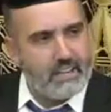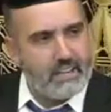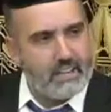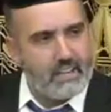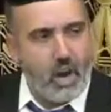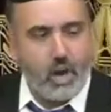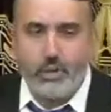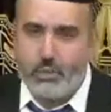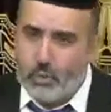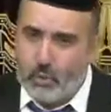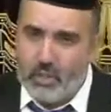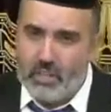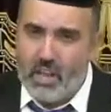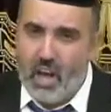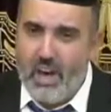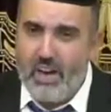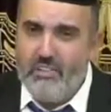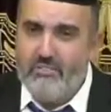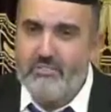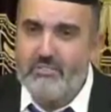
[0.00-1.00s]
"Are you
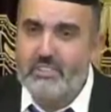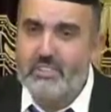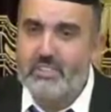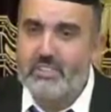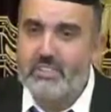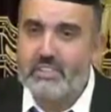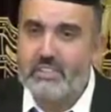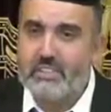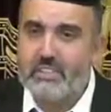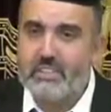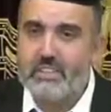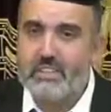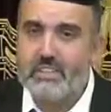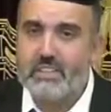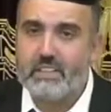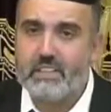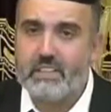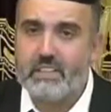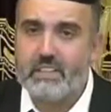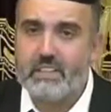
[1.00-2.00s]
alive?"
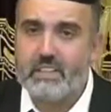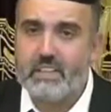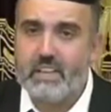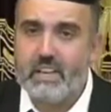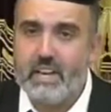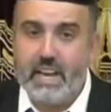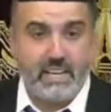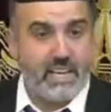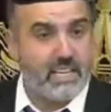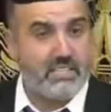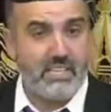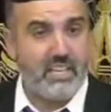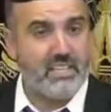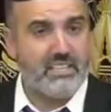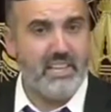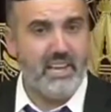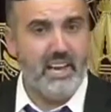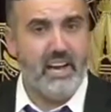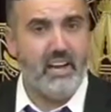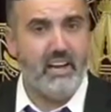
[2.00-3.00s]
And I
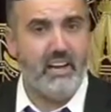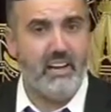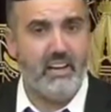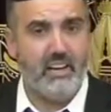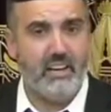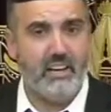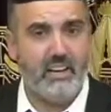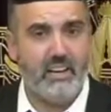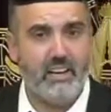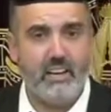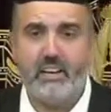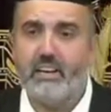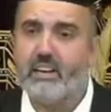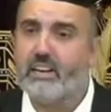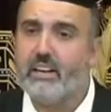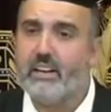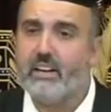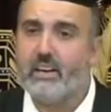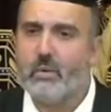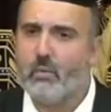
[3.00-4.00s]
said, "Yeah.
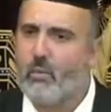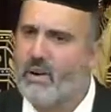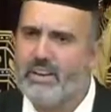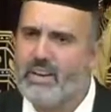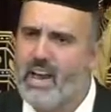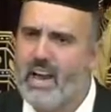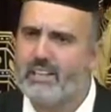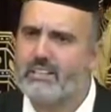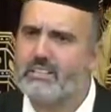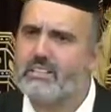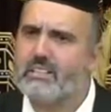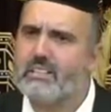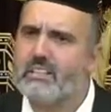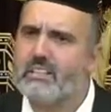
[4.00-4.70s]
Why not?"